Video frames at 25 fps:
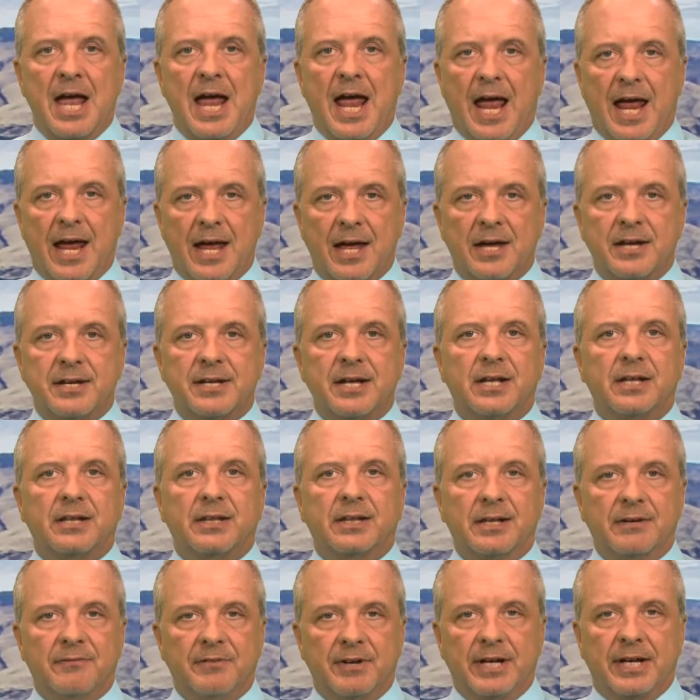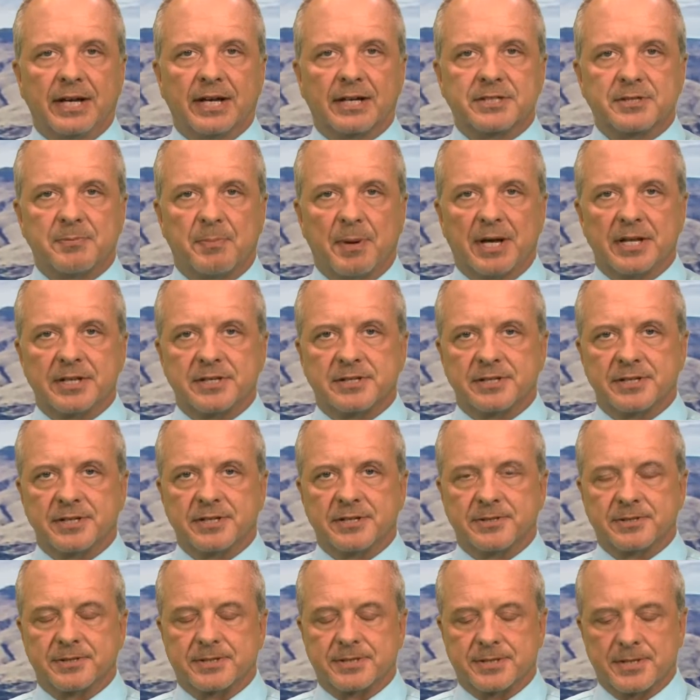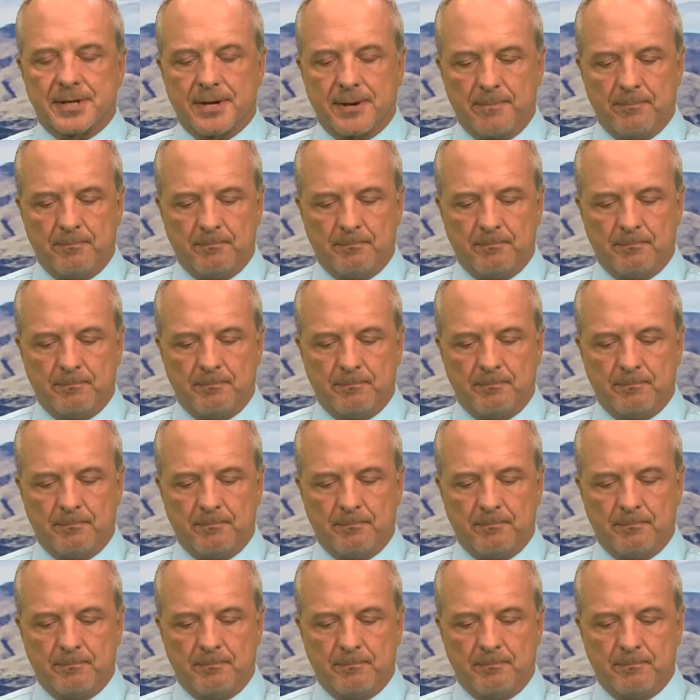and living expenses.